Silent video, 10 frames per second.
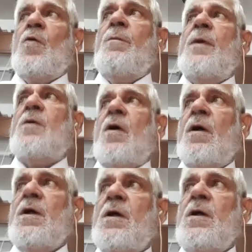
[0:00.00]
to
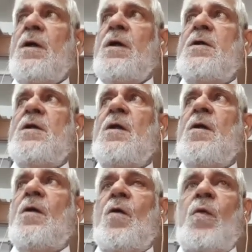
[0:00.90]
methodically deal
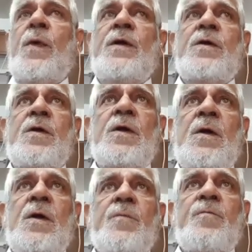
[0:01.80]
with
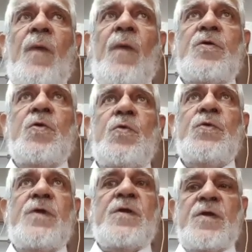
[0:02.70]

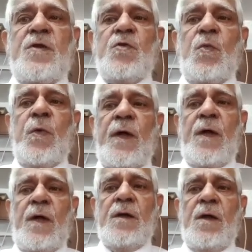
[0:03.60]
issues in such a
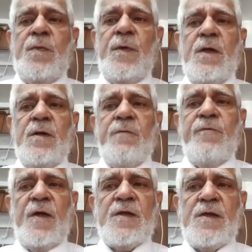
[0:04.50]
way that we get the
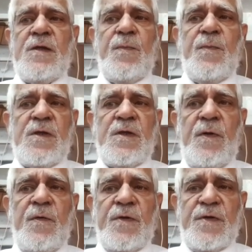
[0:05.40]
fastest
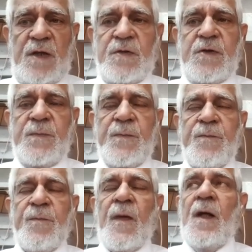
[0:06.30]
possible result.
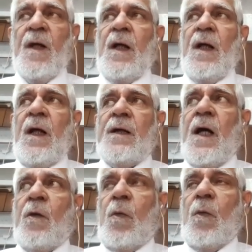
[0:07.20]

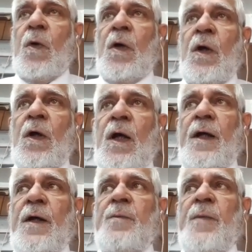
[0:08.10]
Now,
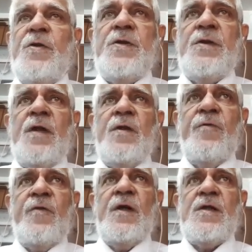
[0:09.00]
I had mentioned that the
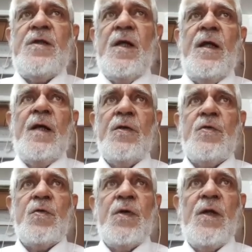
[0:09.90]
first layer
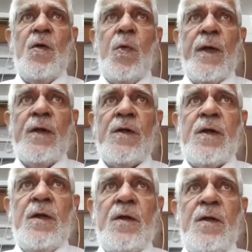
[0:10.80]
to deal with
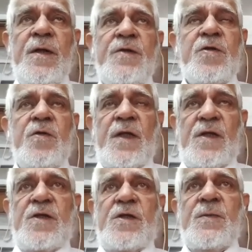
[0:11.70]
is stress,
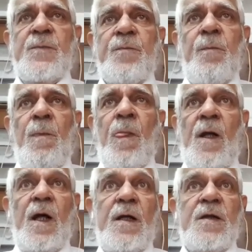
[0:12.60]

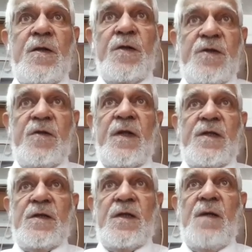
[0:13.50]
current stress,
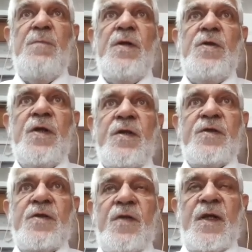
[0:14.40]
immediate
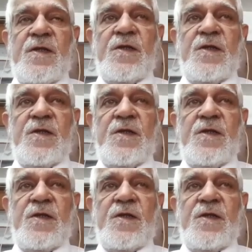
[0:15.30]
stress.